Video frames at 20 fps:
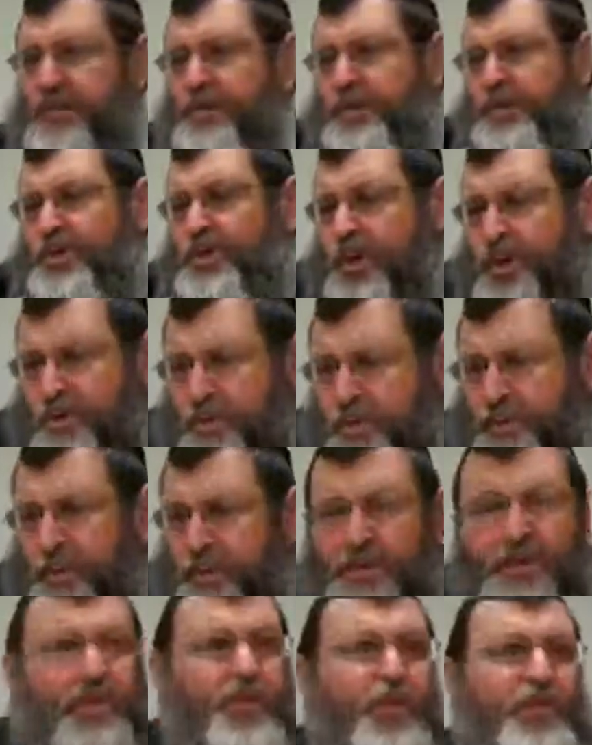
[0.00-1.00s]
And what you're not
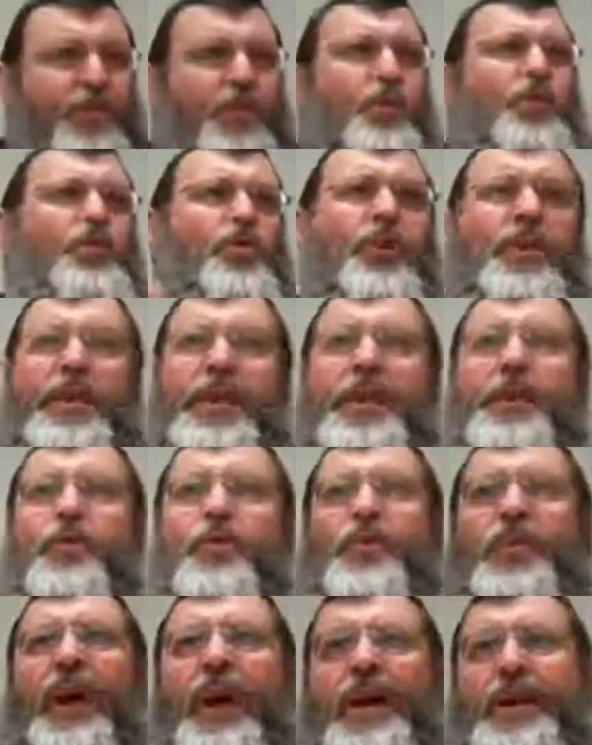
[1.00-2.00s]
responsible for, you clean, you
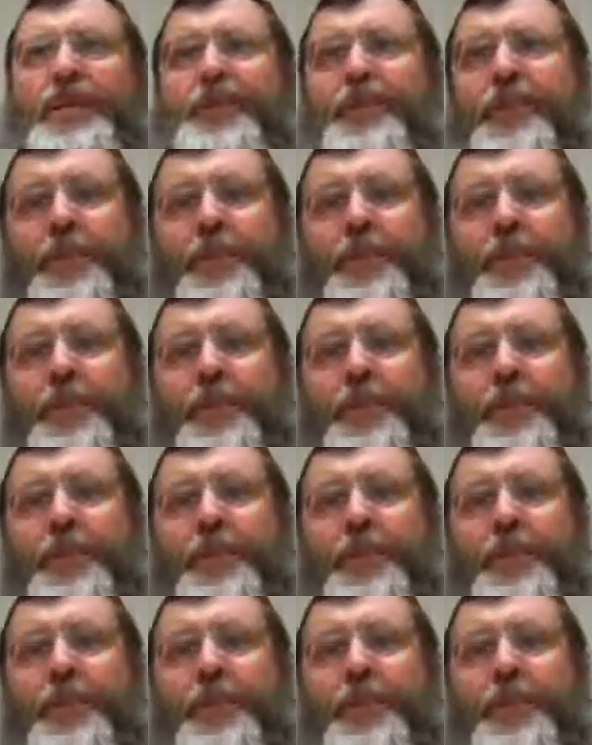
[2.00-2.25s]
fine.